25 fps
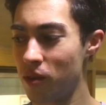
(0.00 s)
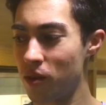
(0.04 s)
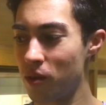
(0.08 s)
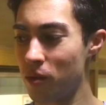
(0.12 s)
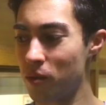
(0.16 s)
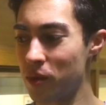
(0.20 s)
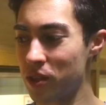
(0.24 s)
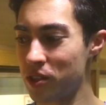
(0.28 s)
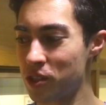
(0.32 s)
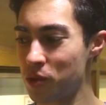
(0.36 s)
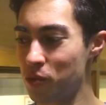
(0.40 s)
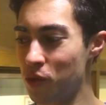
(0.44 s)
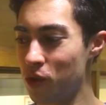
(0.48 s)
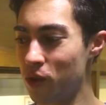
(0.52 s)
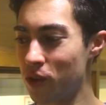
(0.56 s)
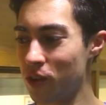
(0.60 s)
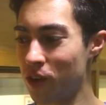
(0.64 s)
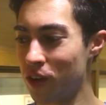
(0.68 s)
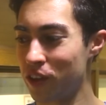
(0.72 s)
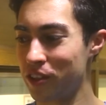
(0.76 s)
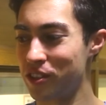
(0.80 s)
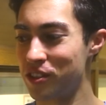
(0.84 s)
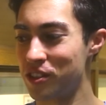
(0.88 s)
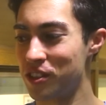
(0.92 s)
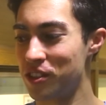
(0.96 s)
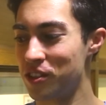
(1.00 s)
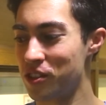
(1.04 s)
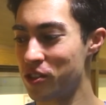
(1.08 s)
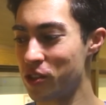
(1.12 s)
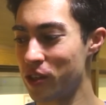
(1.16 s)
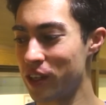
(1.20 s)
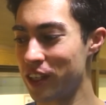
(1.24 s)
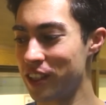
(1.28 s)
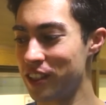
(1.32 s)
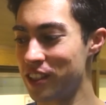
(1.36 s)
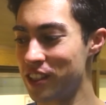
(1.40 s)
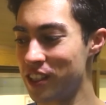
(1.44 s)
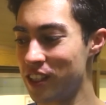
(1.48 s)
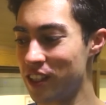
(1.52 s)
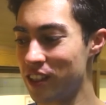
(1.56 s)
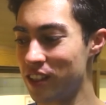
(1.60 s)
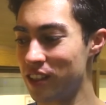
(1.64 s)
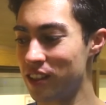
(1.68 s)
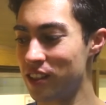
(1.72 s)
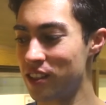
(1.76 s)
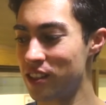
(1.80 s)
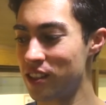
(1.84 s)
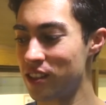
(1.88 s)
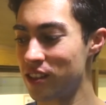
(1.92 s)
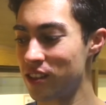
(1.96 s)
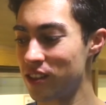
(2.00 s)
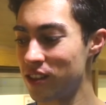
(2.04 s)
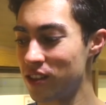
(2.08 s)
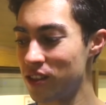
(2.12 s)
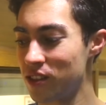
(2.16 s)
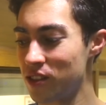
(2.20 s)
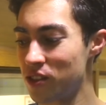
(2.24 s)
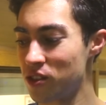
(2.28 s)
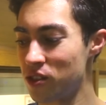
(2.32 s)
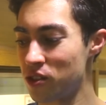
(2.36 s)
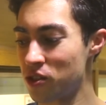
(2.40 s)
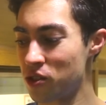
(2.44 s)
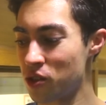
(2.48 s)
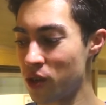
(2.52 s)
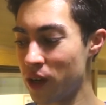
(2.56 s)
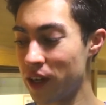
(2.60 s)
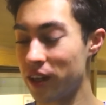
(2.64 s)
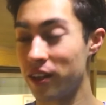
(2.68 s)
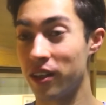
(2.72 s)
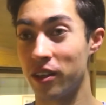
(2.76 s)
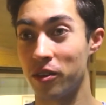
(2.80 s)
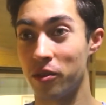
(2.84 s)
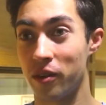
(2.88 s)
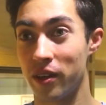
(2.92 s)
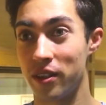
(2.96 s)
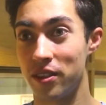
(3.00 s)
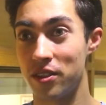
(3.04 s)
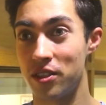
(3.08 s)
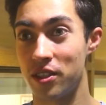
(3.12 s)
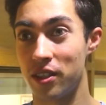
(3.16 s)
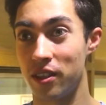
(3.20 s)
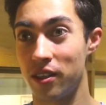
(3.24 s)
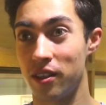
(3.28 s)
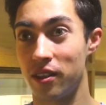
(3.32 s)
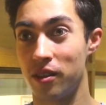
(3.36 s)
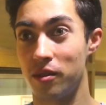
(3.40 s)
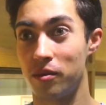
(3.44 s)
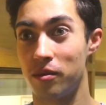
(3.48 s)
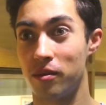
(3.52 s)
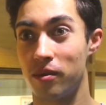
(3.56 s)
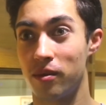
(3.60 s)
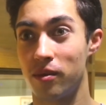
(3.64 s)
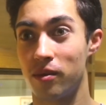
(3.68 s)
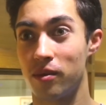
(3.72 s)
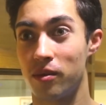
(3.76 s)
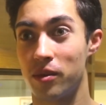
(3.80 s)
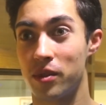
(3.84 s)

A much more concentrated training regime.